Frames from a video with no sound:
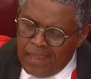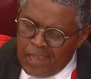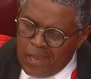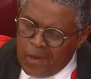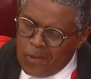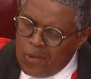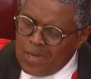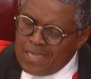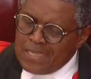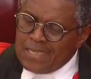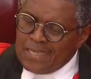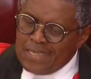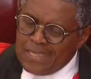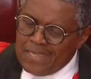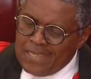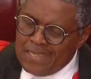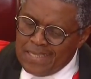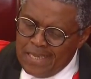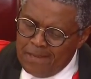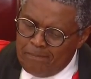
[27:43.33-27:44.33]
he
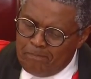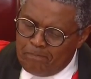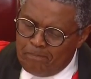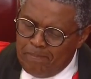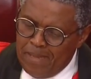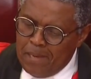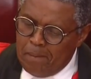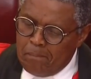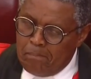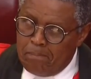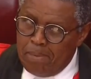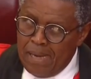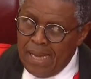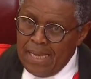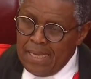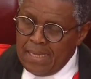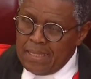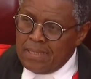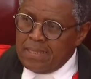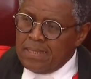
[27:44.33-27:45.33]
was dripping
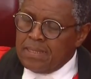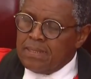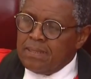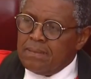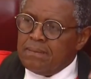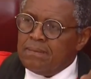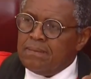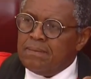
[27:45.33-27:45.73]
blood,